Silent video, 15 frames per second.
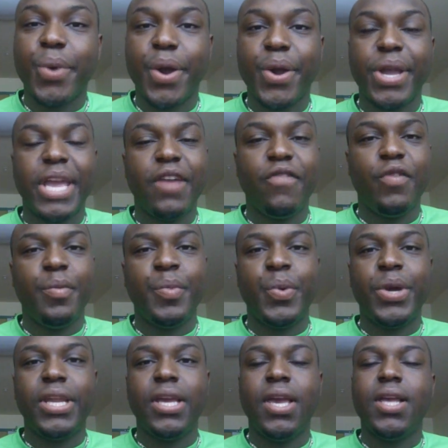word every
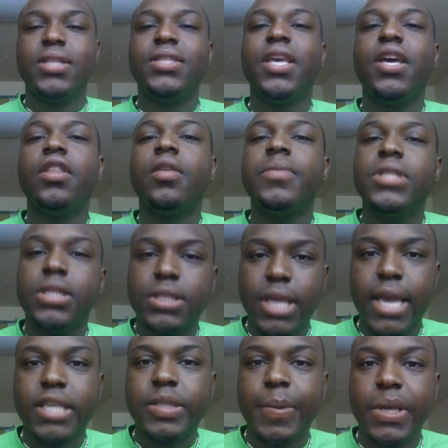morning. Tell them to
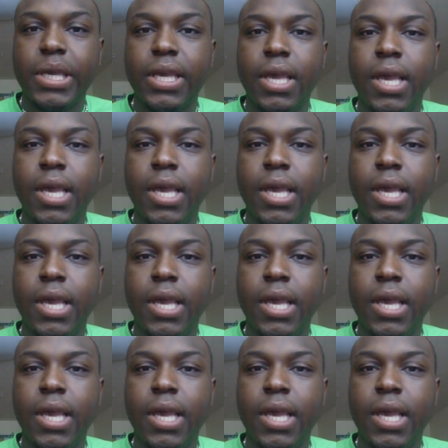text me.